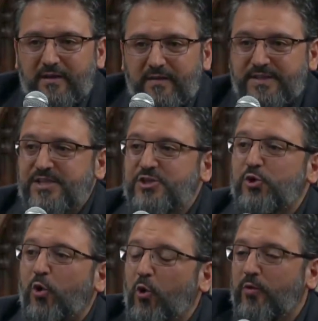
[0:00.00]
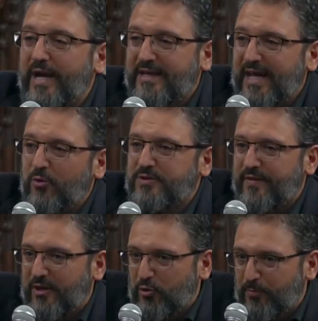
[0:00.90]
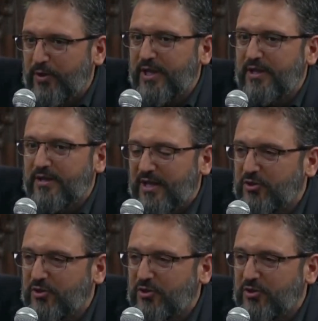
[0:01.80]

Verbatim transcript: This is your own account that you're putting